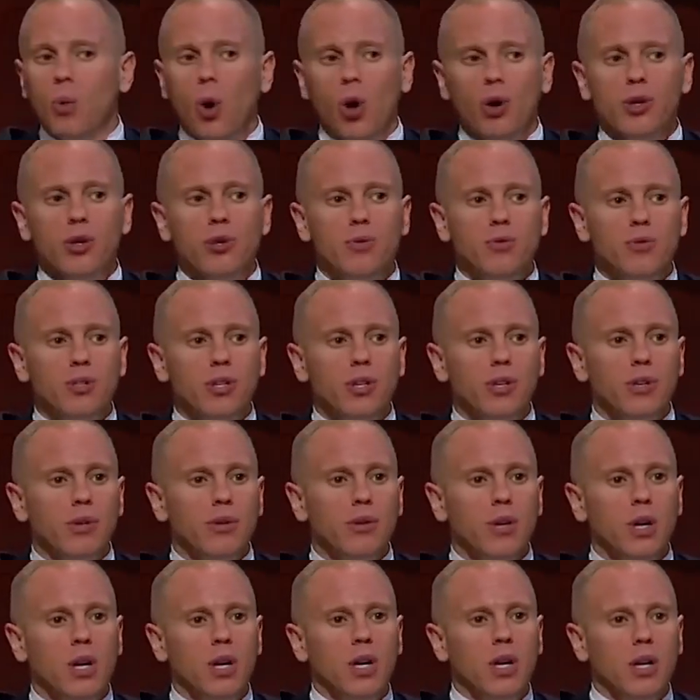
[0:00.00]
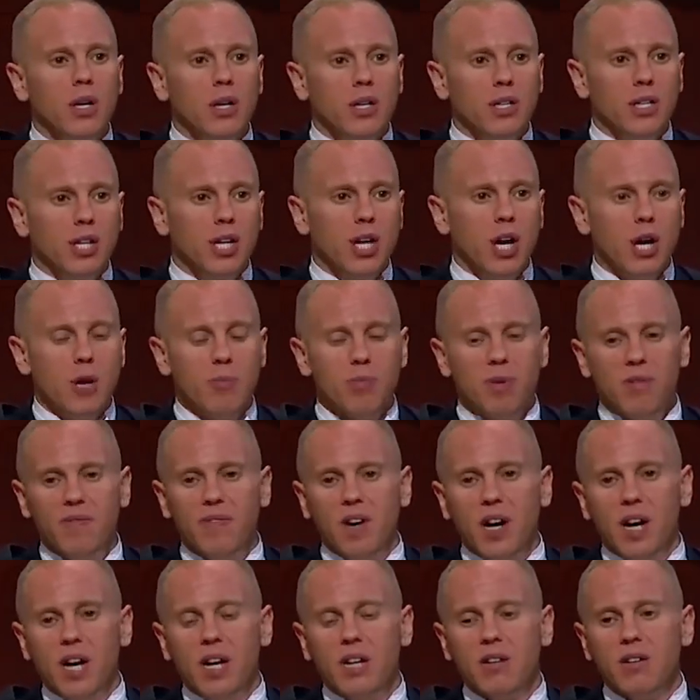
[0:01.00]
with what you do to
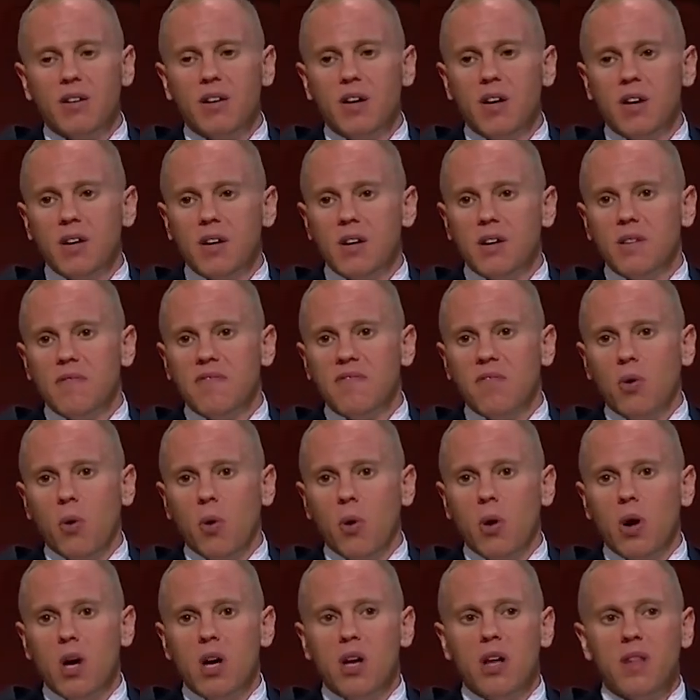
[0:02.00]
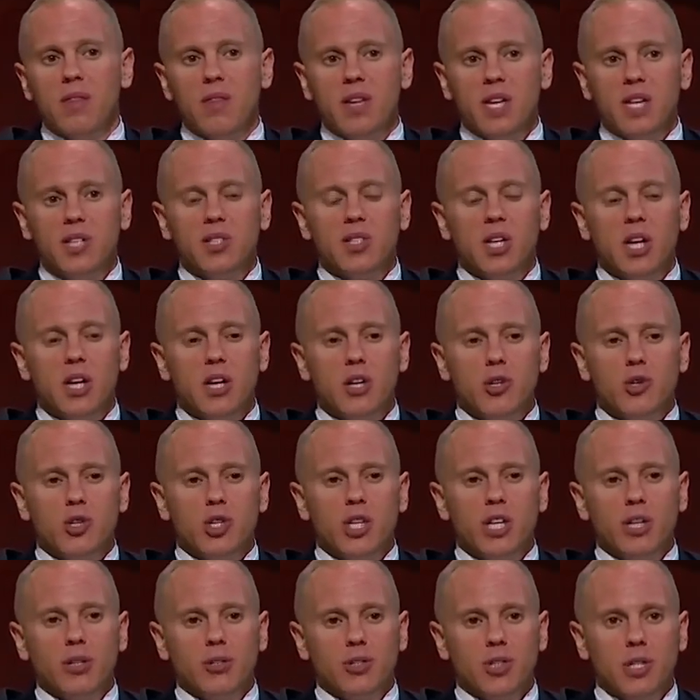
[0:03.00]
co-provide for these
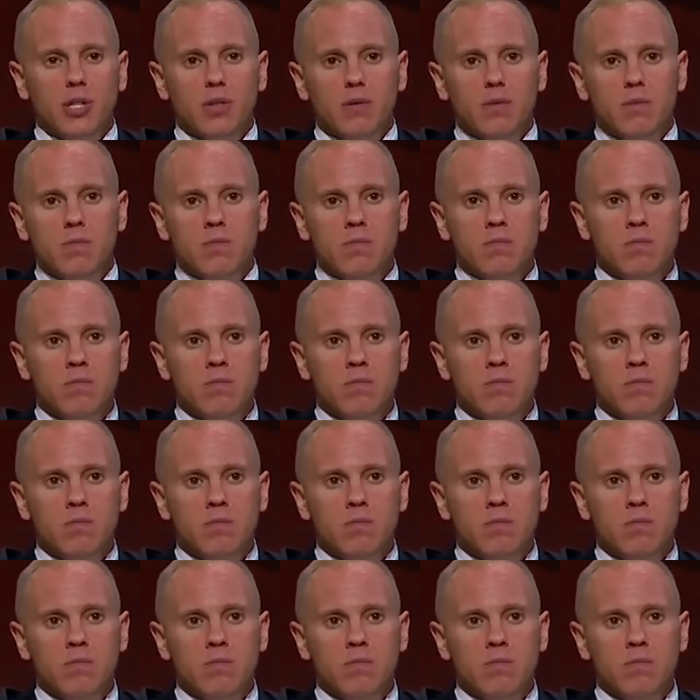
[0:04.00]
children.